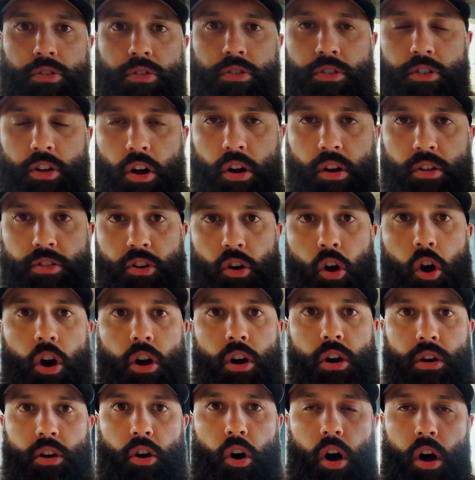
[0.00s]
the, the
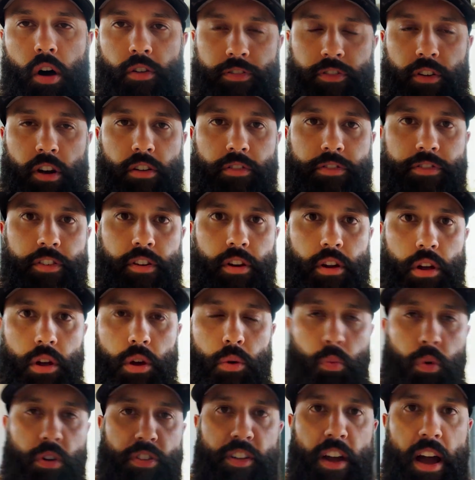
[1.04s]
art off of
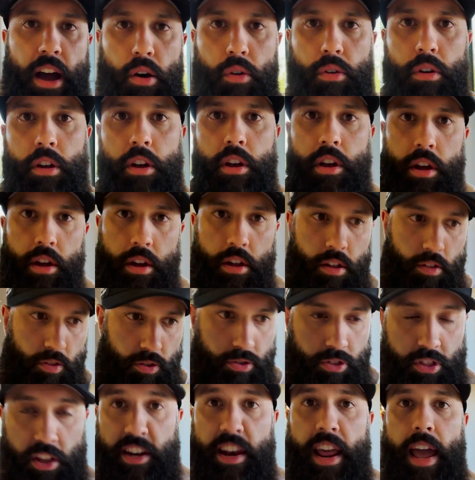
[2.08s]

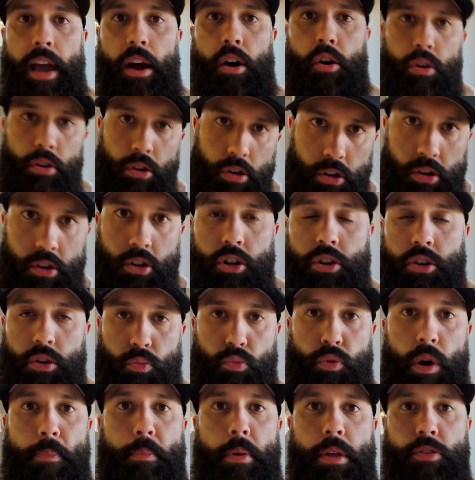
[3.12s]
without the nail
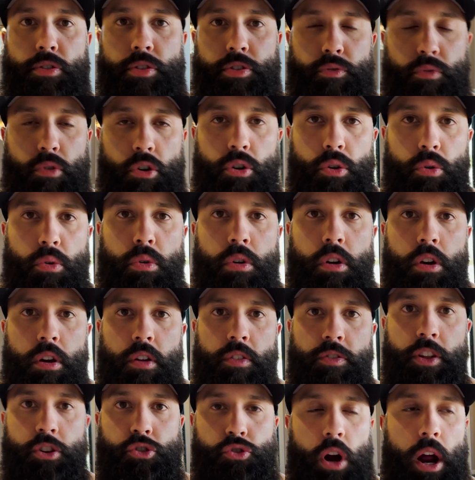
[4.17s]
ripping through
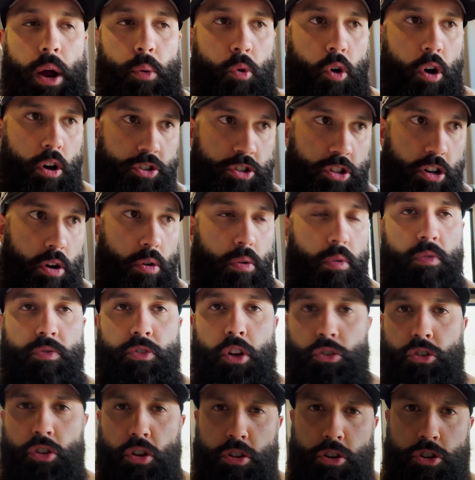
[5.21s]
the drywall. So
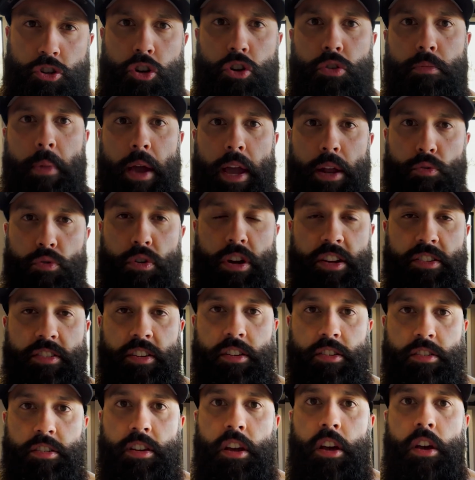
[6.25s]
those are the two main
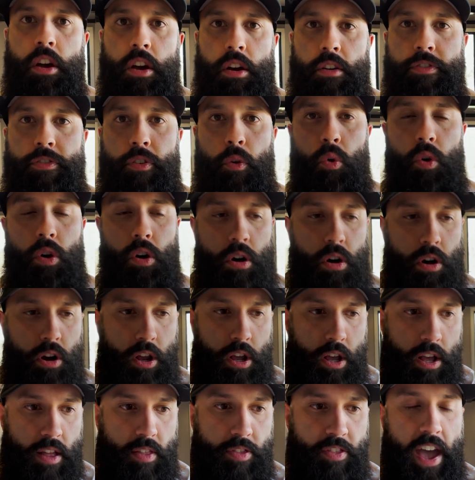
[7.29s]
reasons for
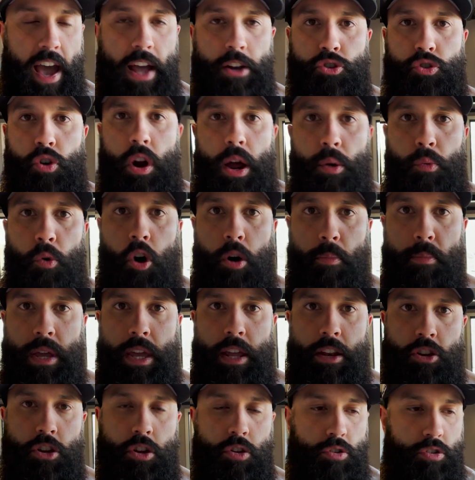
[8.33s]
that drywall
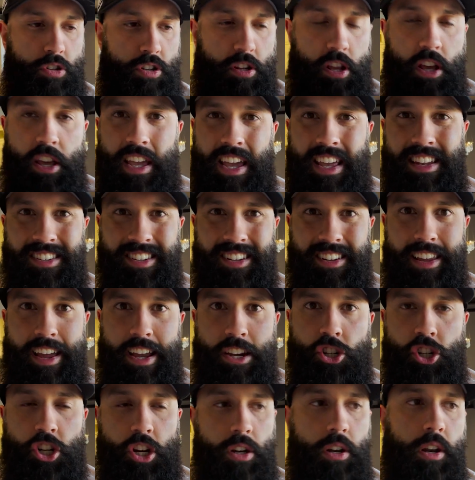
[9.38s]
being used,
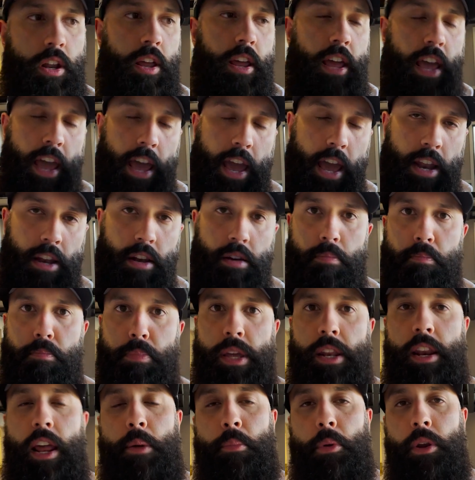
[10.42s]
insulation and
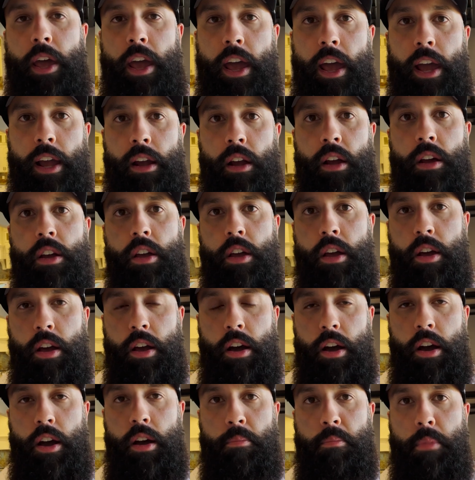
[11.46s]
being able to hang
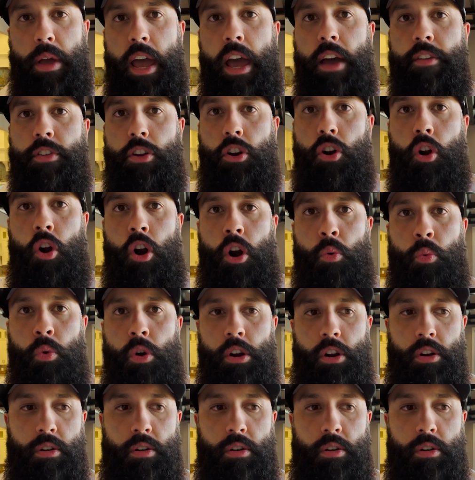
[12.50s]
um, heavier artwork.